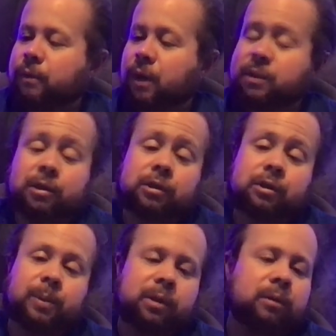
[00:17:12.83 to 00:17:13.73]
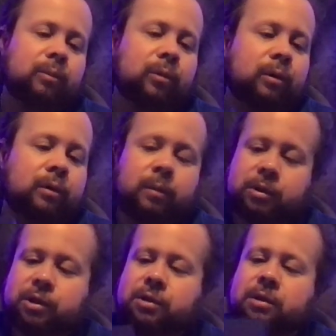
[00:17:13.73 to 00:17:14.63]
I mean,
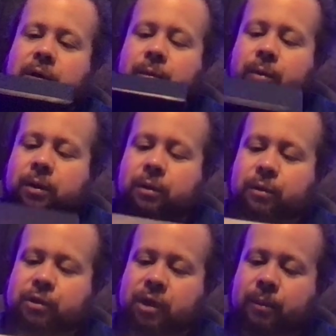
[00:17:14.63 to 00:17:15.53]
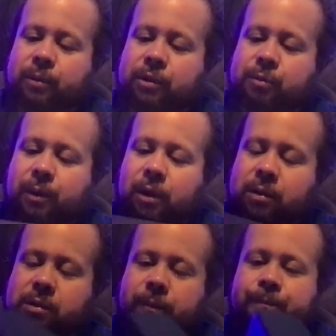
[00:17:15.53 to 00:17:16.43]
she's done a really good job with this box.